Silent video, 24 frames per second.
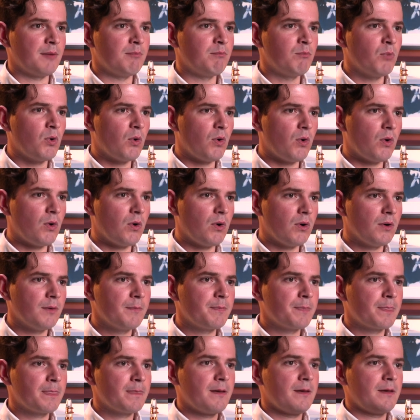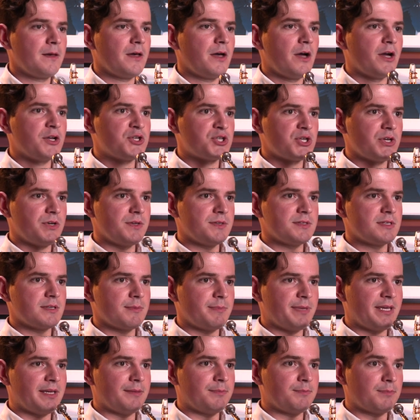are more attuned to
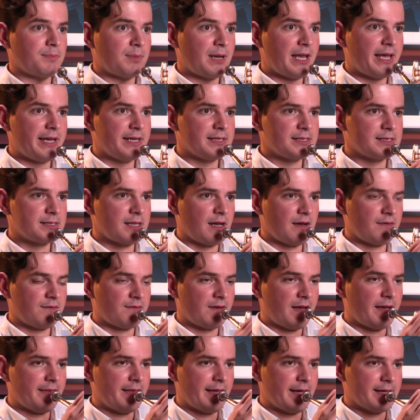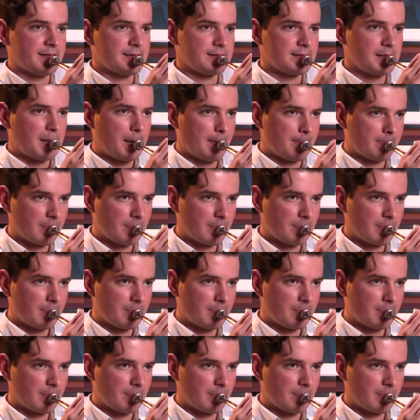be playing stuff like this.